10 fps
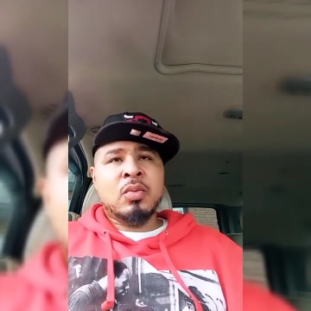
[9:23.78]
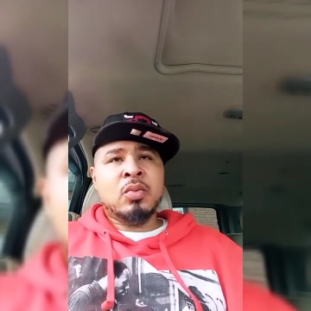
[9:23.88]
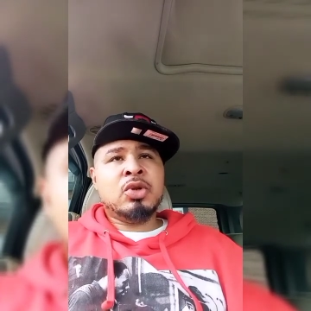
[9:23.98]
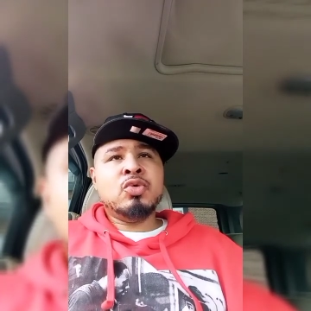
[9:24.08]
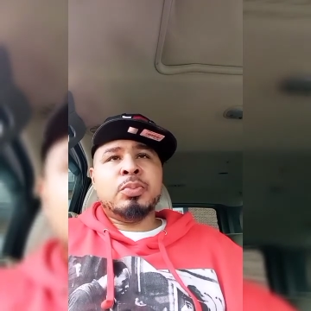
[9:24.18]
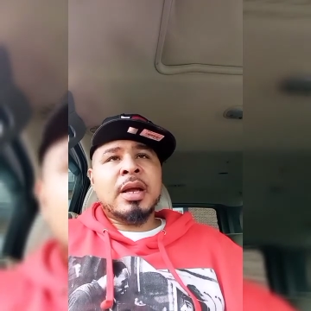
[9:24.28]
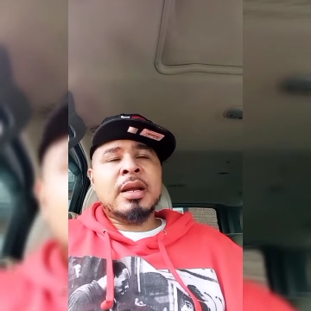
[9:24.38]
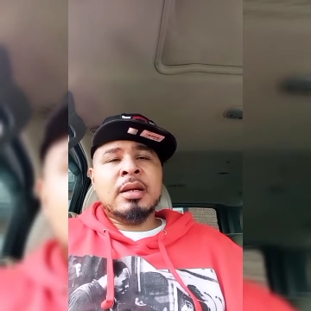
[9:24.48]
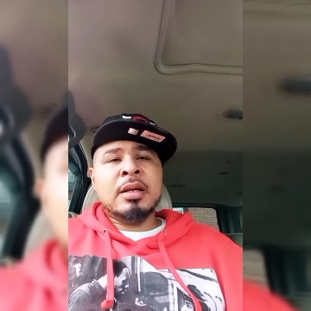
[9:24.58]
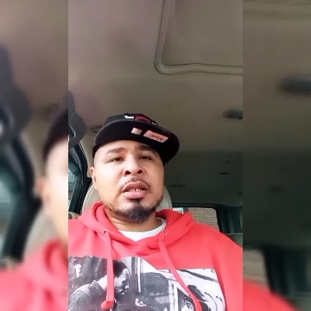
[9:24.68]
when you
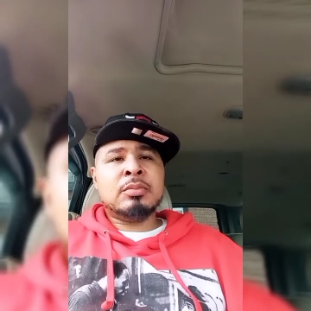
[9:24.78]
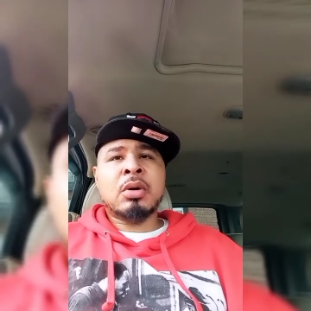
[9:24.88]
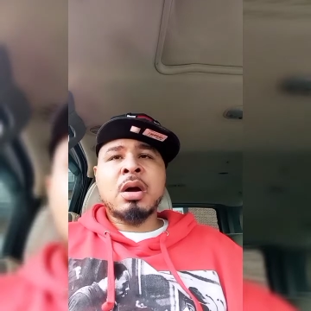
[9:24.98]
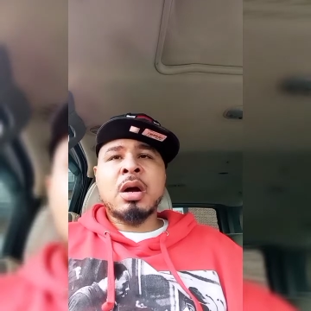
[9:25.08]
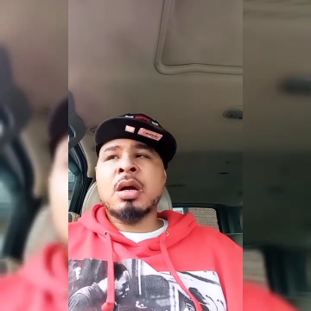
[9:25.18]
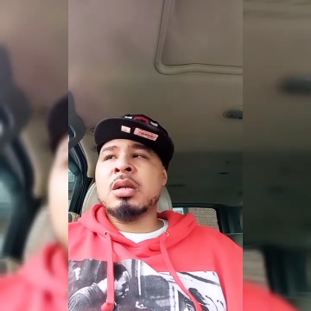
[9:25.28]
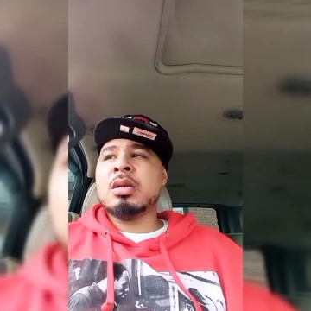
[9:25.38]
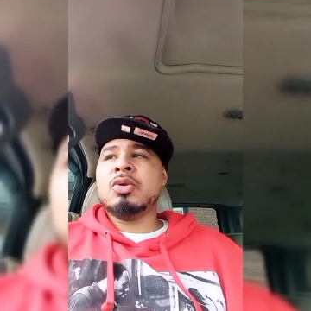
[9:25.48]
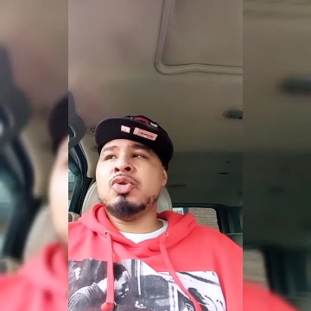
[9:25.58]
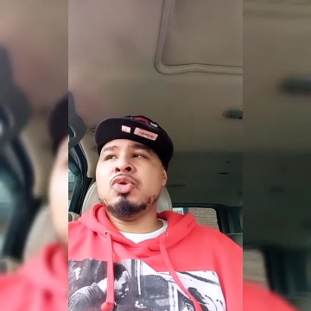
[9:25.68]
played against Bron,
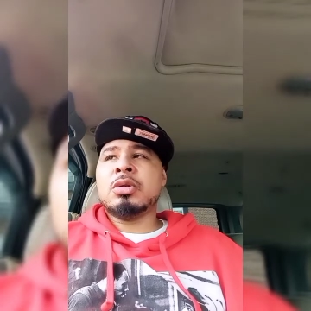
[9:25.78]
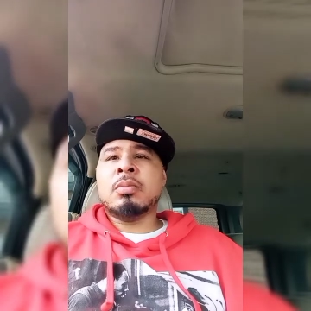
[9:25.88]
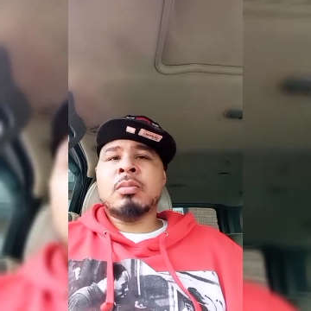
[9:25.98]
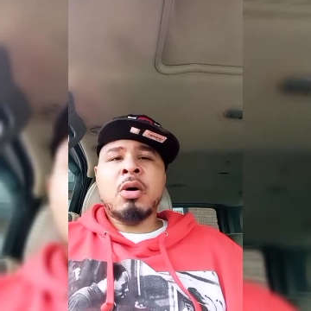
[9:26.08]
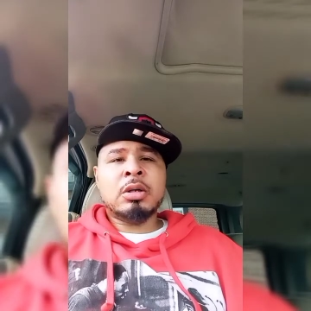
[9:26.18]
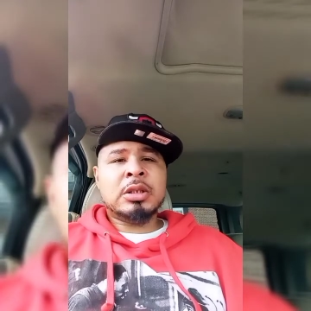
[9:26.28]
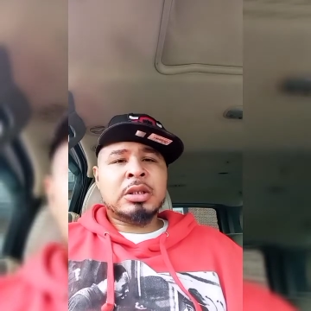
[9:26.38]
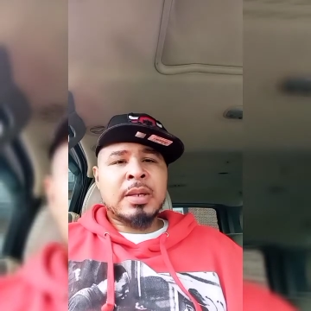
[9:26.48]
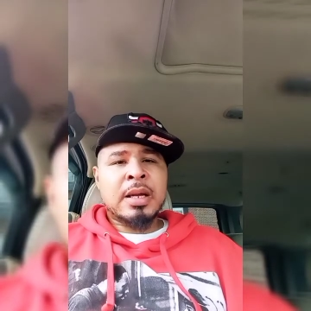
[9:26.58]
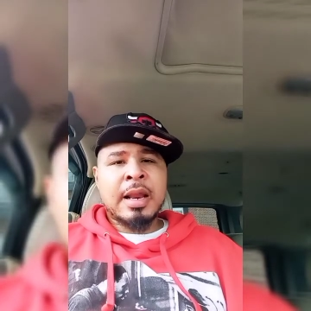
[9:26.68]
you used to maul
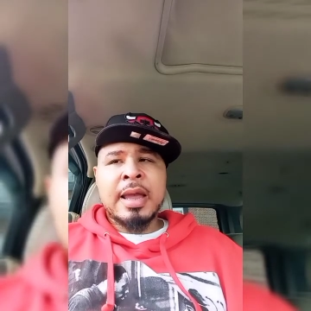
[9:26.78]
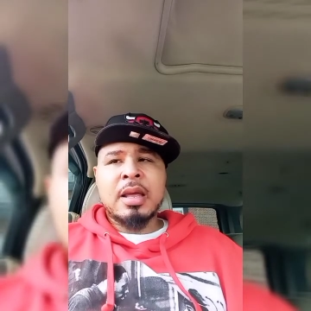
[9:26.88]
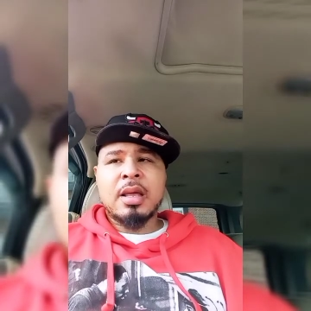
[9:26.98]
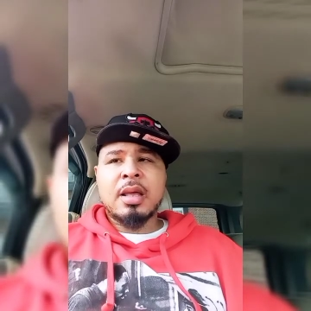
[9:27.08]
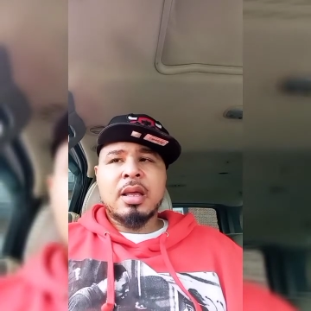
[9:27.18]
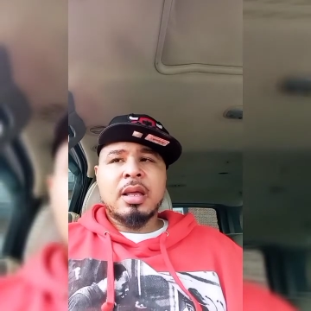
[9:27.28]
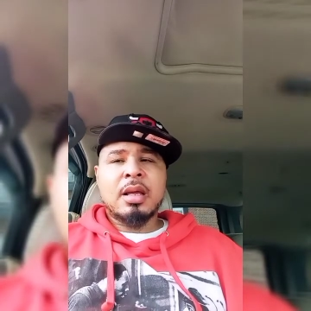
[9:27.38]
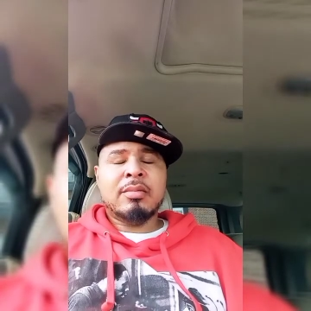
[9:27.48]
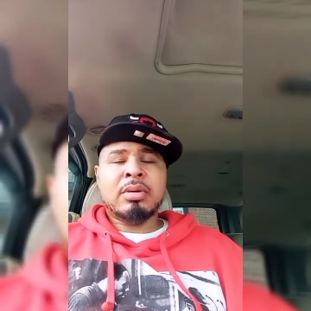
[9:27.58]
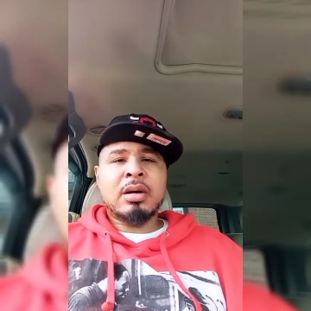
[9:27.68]
this man. Like,
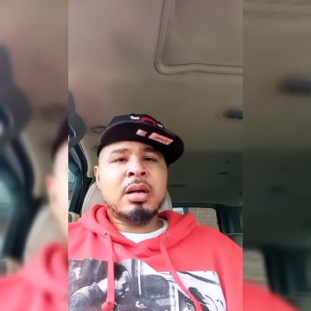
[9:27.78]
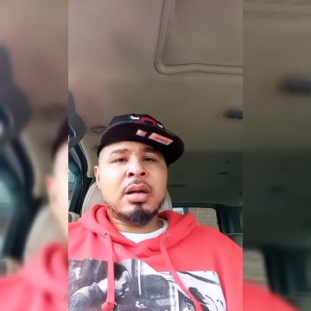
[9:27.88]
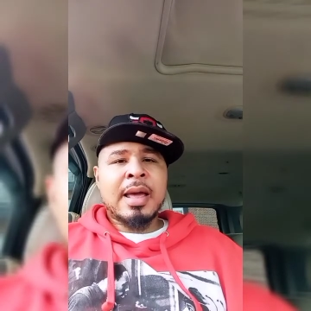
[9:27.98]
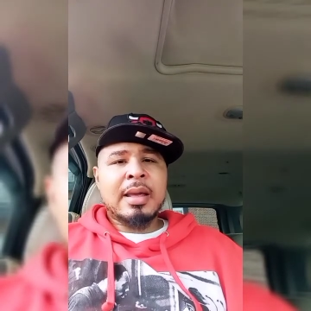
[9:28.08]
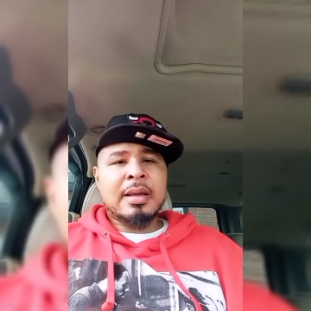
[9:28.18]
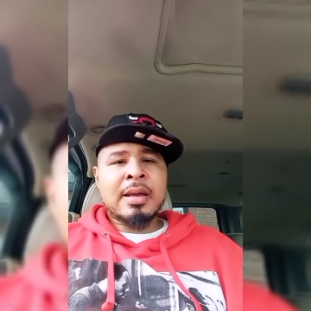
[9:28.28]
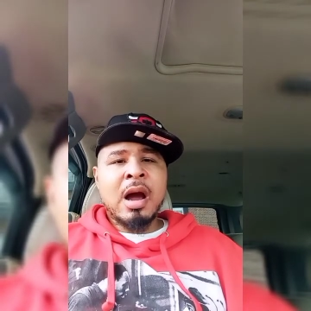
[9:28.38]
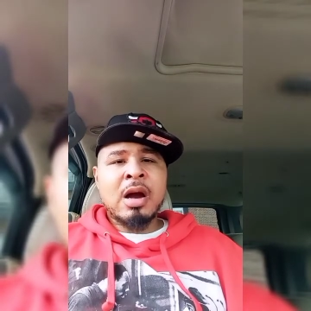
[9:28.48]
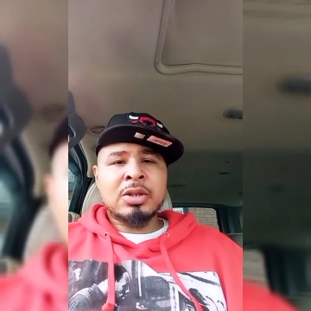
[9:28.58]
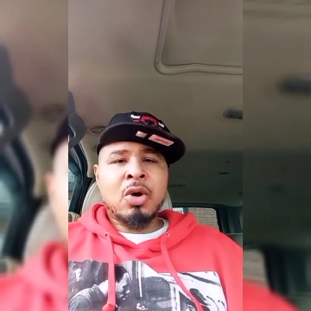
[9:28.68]
bruh, like,
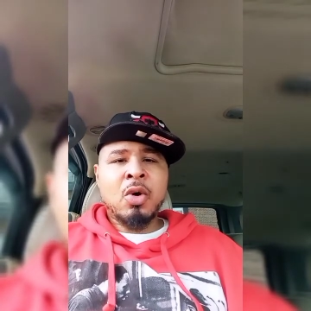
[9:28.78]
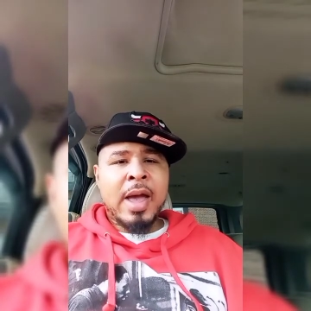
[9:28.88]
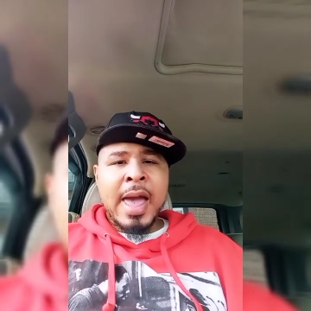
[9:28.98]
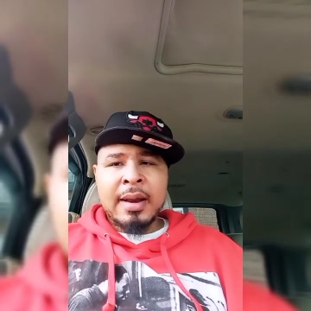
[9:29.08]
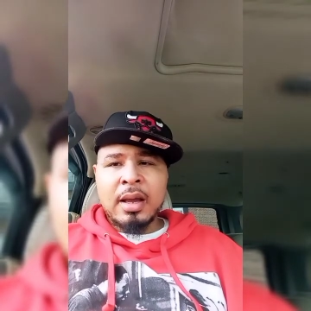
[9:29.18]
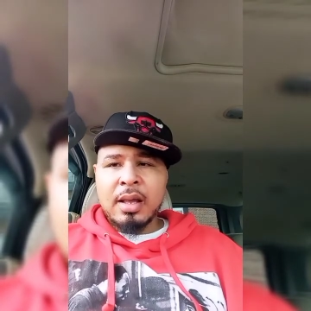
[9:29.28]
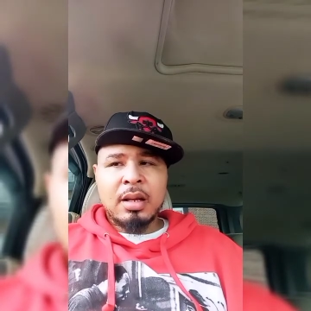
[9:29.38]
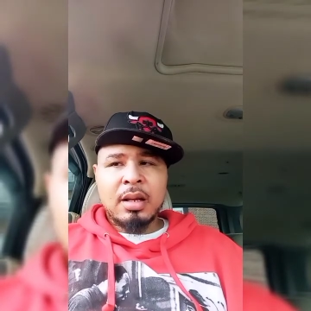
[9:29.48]
y'all used to go at it.